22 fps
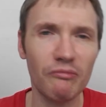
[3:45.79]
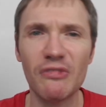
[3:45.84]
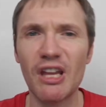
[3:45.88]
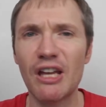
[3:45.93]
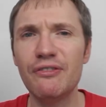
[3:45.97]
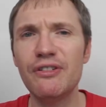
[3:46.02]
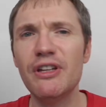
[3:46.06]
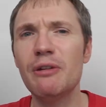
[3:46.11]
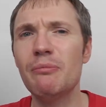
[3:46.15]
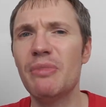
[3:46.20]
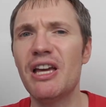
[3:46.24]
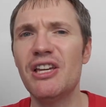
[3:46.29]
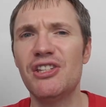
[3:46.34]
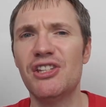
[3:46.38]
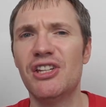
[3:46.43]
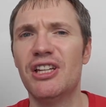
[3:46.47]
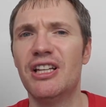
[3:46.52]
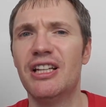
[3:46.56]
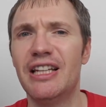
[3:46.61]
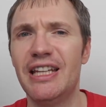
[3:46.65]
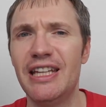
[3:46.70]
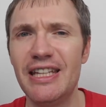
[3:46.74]
I think
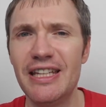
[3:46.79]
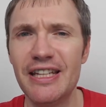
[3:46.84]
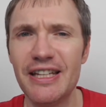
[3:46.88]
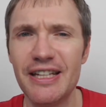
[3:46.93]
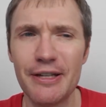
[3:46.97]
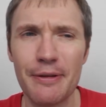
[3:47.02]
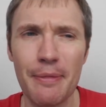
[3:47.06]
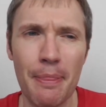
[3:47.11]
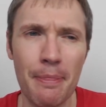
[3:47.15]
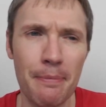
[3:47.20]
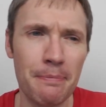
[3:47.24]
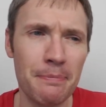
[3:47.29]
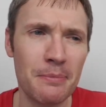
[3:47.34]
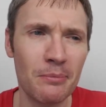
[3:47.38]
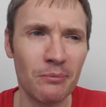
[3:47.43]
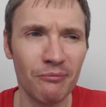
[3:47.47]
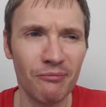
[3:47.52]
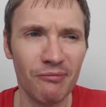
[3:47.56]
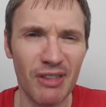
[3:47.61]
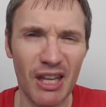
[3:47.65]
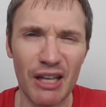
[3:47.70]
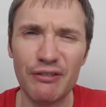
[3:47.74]
basically,
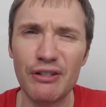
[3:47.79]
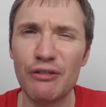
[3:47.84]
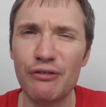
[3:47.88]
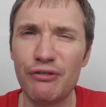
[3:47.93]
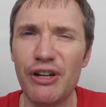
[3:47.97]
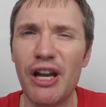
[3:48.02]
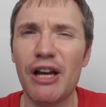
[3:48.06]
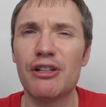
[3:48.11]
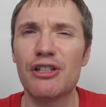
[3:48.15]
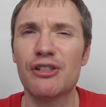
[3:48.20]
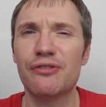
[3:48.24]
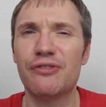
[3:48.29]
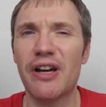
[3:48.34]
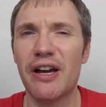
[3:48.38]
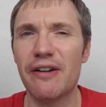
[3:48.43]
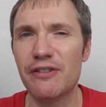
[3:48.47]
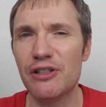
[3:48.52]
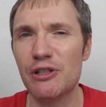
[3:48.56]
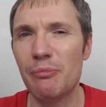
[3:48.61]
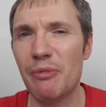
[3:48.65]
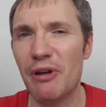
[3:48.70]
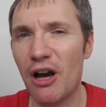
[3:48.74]
I think 3 out of 5
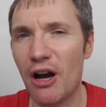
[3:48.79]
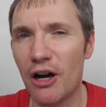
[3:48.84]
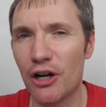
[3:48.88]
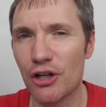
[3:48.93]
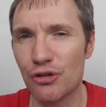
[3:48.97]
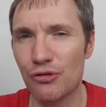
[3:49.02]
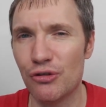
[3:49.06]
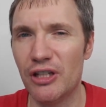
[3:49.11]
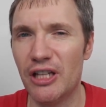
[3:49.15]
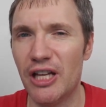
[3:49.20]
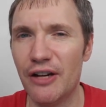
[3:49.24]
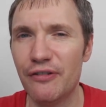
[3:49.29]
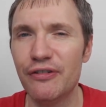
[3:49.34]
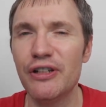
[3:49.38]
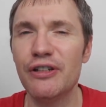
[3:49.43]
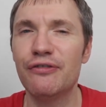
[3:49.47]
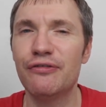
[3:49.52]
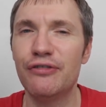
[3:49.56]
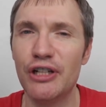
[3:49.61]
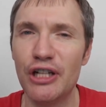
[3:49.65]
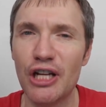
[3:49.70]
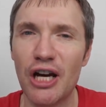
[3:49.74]
is a bit harsh really. I
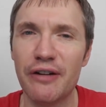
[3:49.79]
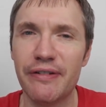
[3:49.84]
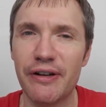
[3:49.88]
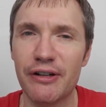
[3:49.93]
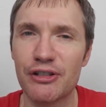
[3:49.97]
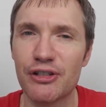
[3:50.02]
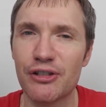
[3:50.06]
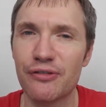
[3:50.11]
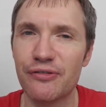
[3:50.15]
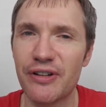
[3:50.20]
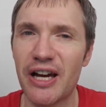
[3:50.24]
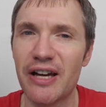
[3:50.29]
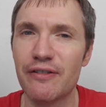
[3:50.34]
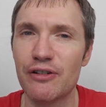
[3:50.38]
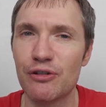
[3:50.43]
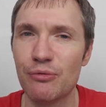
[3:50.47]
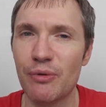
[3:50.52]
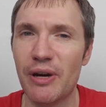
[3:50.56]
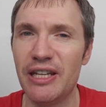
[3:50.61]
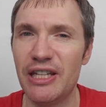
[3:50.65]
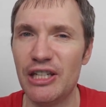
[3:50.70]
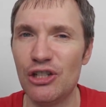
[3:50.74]
think 3.5 out of 5 is
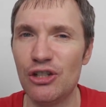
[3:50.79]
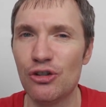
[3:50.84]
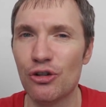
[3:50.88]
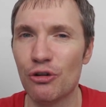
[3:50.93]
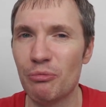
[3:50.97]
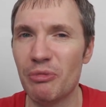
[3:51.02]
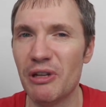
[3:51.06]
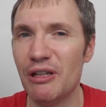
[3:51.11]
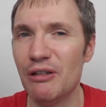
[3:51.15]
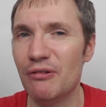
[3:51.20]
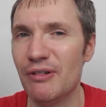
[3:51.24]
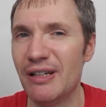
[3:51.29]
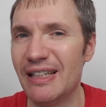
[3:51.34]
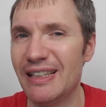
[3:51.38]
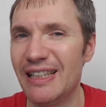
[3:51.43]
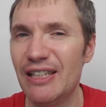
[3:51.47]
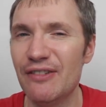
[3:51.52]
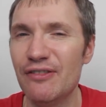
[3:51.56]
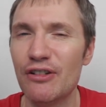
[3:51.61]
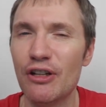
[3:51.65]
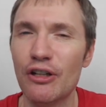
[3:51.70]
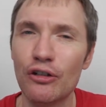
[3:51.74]
where these should be really.
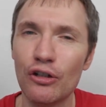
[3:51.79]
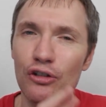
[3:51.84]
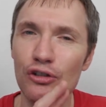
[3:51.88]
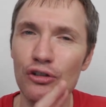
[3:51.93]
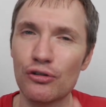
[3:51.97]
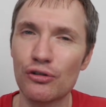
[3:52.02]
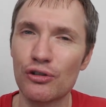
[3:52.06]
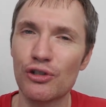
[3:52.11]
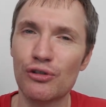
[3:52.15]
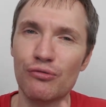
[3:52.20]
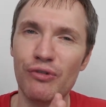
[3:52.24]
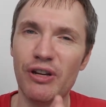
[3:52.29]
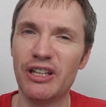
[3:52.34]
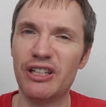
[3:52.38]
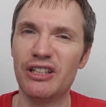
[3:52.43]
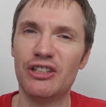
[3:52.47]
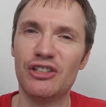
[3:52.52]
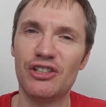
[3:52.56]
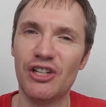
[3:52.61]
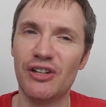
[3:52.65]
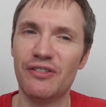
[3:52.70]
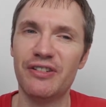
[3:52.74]
Even though not as good as
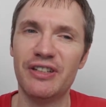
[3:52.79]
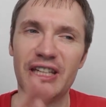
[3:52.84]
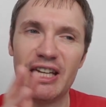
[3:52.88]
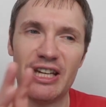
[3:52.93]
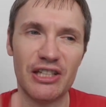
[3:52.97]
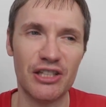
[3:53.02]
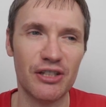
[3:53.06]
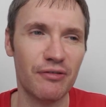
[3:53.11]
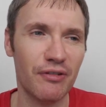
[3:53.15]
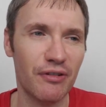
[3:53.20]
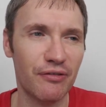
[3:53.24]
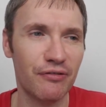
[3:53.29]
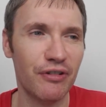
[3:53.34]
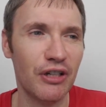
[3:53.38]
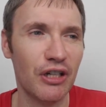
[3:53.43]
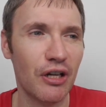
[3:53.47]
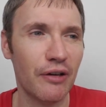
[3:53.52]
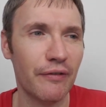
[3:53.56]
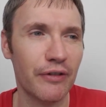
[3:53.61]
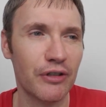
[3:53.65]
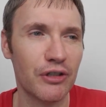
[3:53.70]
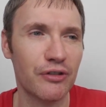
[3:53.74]
regular Jaffa Cakes, I think
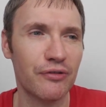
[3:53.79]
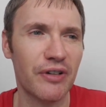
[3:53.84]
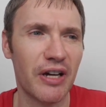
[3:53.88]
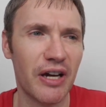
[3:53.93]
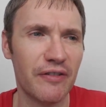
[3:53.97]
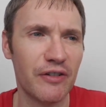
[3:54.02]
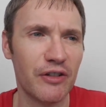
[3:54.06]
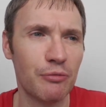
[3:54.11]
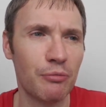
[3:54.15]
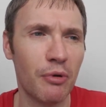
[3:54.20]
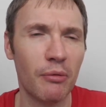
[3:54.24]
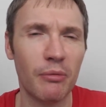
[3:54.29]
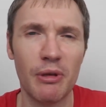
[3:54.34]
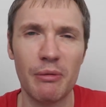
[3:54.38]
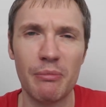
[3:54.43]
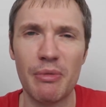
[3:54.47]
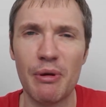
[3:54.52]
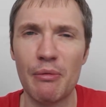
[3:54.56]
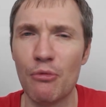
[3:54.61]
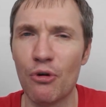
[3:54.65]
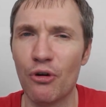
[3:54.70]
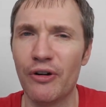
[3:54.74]
3.5 out of 5 is probably a
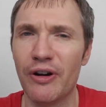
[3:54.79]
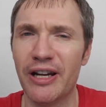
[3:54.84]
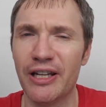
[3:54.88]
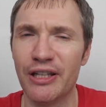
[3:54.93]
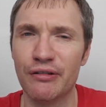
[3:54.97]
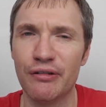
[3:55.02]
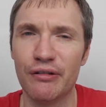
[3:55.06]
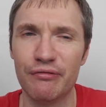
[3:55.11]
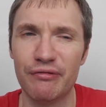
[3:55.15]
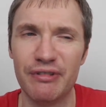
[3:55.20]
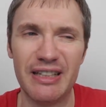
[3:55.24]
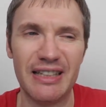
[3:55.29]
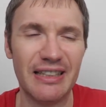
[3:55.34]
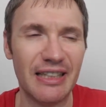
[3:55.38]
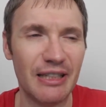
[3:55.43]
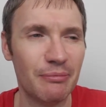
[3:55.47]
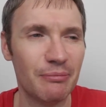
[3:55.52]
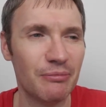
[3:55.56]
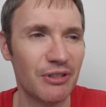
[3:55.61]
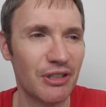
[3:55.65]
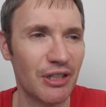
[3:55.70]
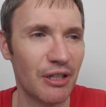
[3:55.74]
bit more accurate
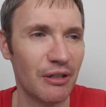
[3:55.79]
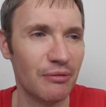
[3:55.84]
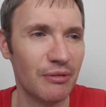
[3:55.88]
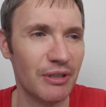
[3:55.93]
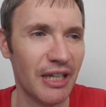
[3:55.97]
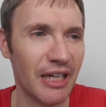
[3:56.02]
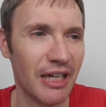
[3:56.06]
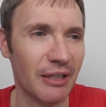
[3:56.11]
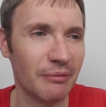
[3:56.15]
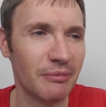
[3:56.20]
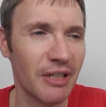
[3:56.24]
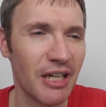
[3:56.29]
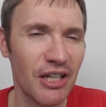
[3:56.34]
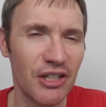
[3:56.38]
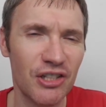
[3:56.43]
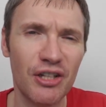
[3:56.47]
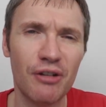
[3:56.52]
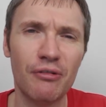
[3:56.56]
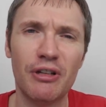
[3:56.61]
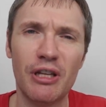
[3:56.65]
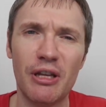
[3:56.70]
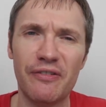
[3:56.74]
really. So yeah,
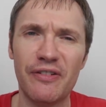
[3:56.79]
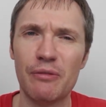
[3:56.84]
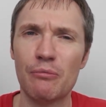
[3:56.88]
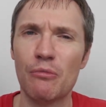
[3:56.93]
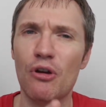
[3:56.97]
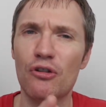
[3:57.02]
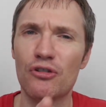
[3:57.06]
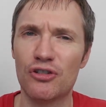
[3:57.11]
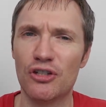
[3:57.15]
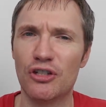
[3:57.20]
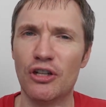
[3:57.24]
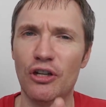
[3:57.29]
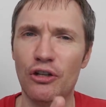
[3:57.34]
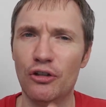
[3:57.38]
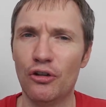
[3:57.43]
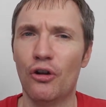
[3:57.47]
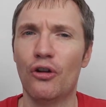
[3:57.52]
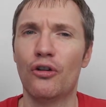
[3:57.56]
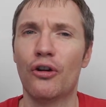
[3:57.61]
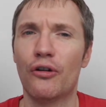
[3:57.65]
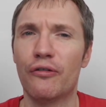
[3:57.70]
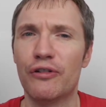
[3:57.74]
generally I think most of the
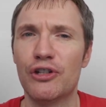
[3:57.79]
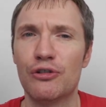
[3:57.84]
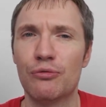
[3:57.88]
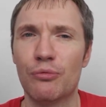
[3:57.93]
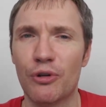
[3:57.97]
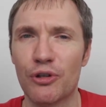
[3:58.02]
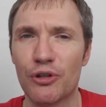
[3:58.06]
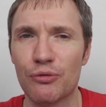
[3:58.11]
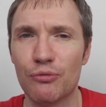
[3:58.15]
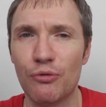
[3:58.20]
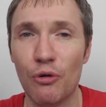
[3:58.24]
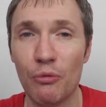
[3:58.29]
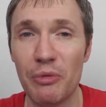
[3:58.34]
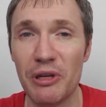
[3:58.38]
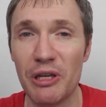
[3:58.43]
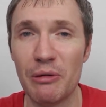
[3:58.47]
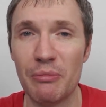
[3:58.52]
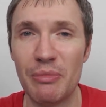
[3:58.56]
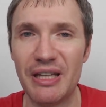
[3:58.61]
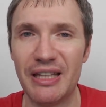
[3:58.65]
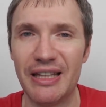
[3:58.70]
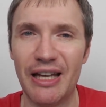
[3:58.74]
non-orange ones will be
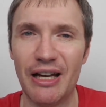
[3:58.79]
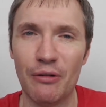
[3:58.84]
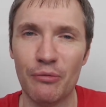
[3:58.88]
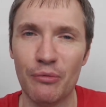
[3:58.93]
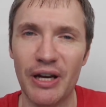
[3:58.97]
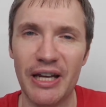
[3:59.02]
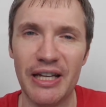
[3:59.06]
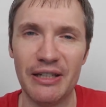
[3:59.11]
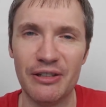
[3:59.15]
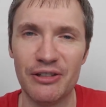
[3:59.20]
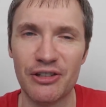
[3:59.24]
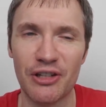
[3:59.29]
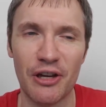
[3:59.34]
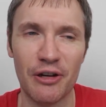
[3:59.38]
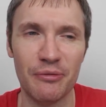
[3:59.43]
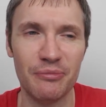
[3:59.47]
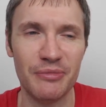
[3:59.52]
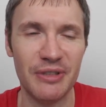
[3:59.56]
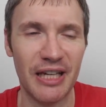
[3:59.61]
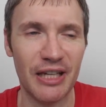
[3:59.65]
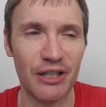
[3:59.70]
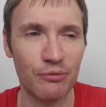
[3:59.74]
a bit that way. So
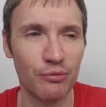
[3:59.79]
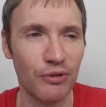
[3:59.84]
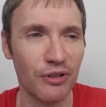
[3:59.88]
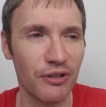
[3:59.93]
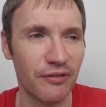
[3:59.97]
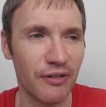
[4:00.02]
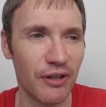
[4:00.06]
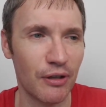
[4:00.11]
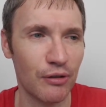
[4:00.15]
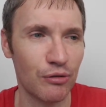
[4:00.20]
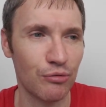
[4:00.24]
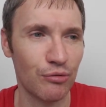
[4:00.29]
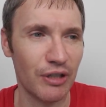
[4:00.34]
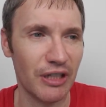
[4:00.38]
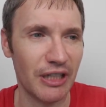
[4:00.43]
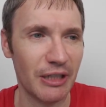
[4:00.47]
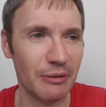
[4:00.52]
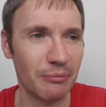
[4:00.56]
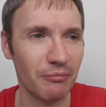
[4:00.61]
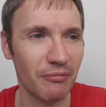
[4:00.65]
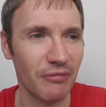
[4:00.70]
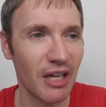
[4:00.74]
yeah, it's one of those
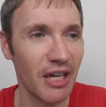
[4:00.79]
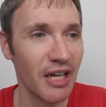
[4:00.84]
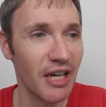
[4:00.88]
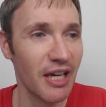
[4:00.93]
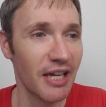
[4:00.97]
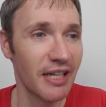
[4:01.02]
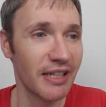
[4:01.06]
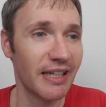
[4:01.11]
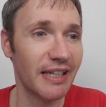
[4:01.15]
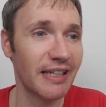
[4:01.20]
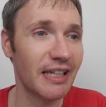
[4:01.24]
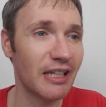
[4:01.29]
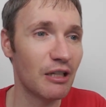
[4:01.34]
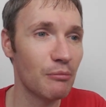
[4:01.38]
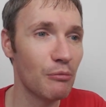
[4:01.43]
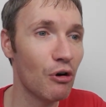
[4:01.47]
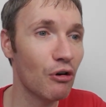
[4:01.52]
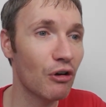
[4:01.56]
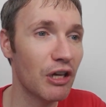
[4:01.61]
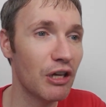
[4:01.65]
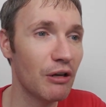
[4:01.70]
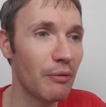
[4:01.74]
really. Then did the
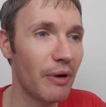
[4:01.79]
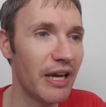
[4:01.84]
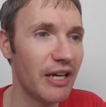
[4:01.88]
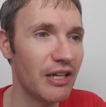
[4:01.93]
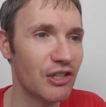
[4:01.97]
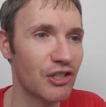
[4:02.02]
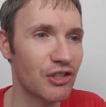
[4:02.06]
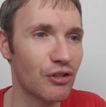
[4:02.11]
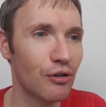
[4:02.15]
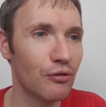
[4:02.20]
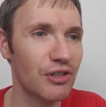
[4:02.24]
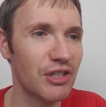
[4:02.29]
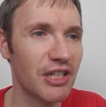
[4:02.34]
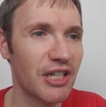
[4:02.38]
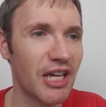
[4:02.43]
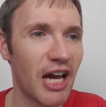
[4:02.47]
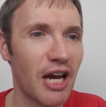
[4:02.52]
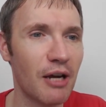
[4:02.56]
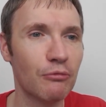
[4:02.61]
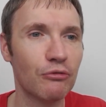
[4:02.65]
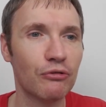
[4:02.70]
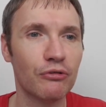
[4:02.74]
Milky Way Salted
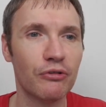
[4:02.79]
Caramel